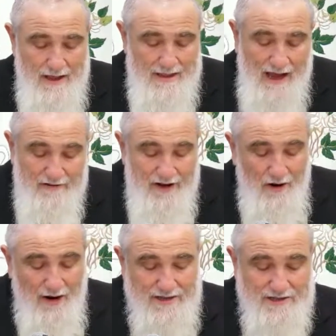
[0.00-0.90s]
Now, you know,
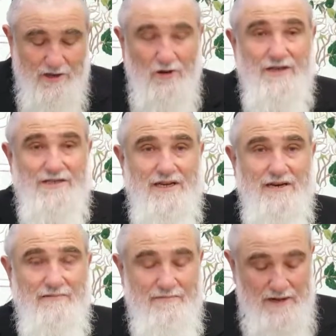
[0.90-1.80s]
I just noticed
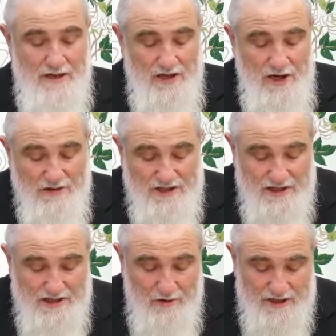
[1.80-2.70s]
here. Look what
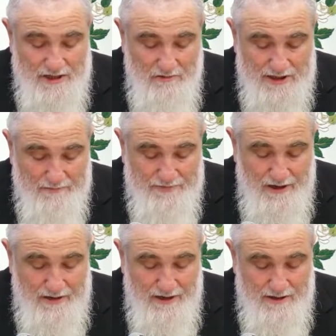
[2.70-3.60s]
this what the what the, the,
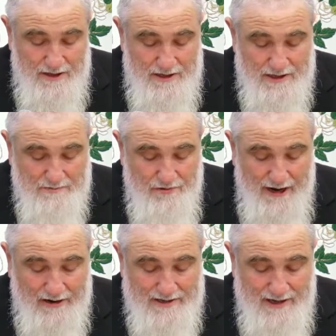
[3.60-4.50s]
the this
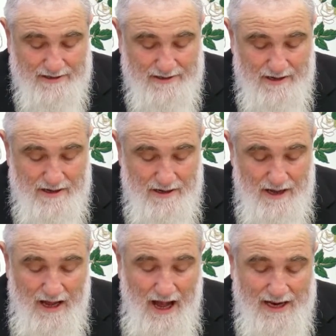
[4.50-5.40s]
prayer says.
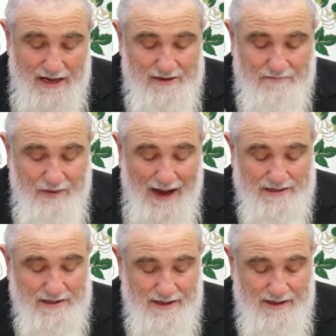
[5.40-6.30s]
I didn't
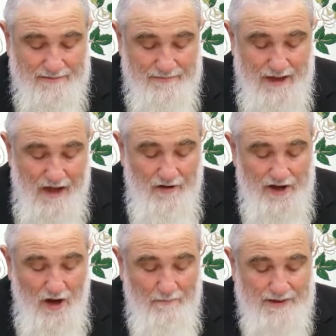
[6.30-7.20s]
passel it.
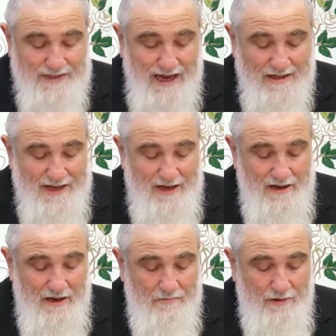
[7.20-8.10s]
Vayom pasalti
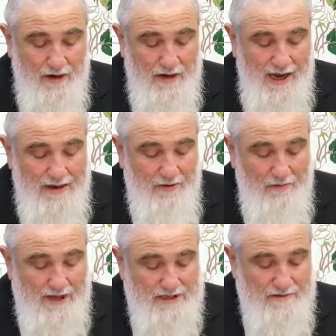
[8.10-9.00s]
uh, aimbo
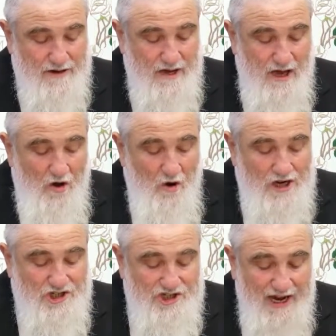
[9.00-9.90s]
mitzvah.
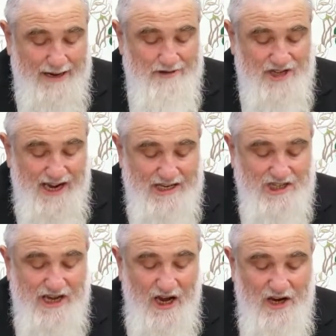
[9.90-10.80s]
Ukashem
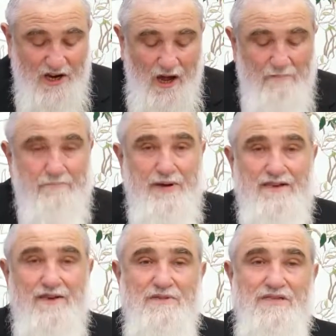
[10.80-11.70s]
sheyeshli hana
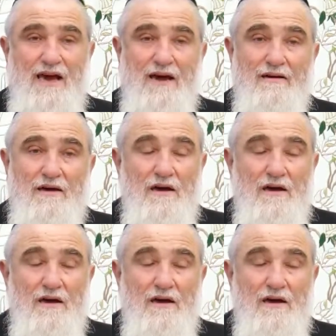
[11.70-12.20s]
bepitim zeh.